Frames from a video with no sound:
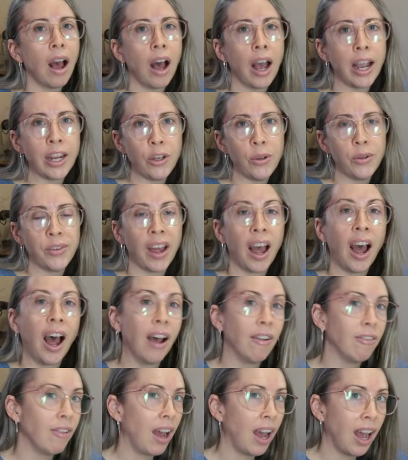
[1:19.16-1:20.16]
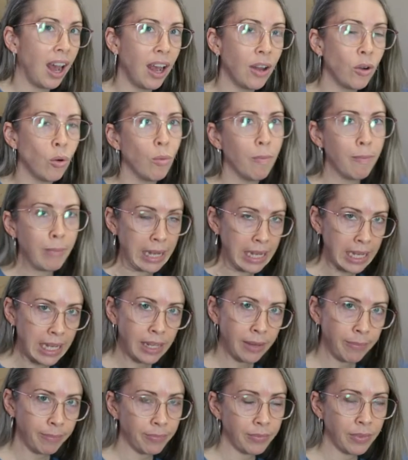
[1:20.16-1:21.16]
I use half hard or
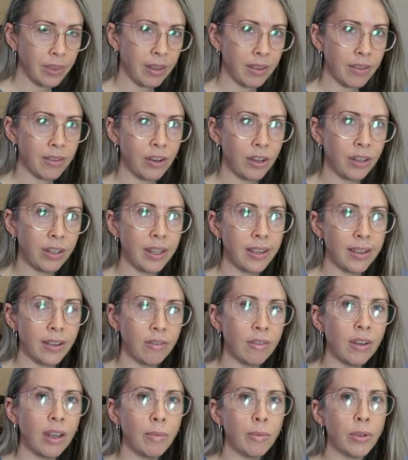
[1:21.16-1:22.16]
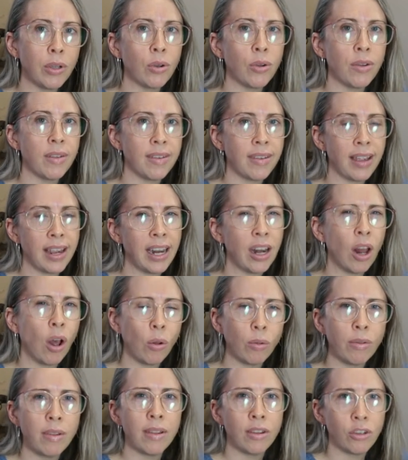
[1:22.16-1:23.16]
medium sterling silver because it
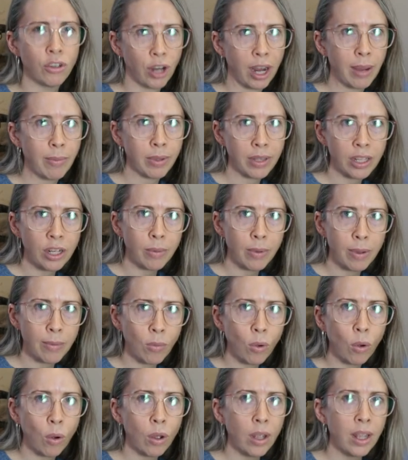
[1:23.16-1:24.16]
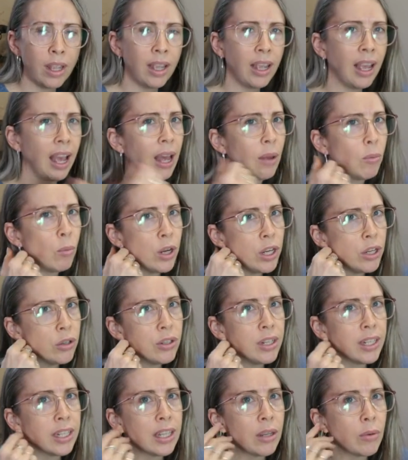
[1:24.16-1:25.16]
holds its shape a little bit more and when
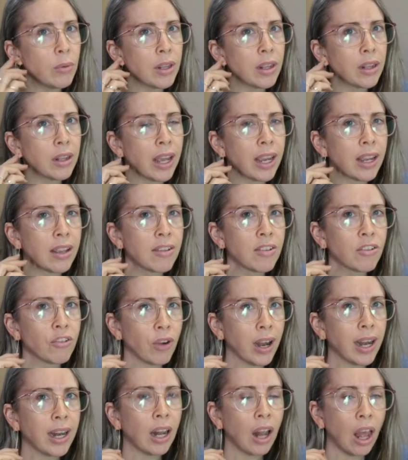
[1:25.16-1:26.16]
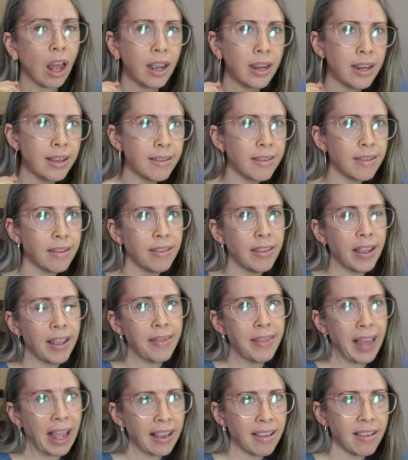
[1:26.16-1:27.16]
you're dealing with like straight lines
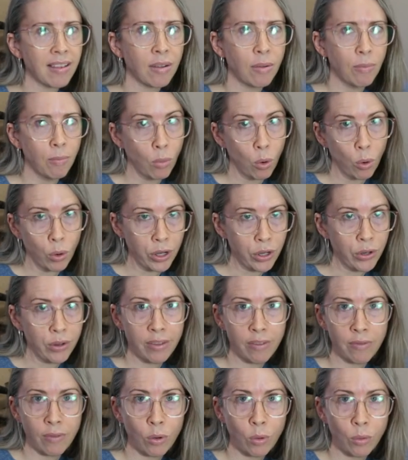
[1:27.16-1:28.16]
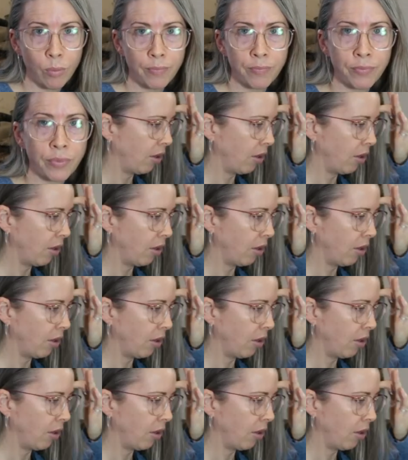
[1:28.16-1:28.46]
then that's more useful.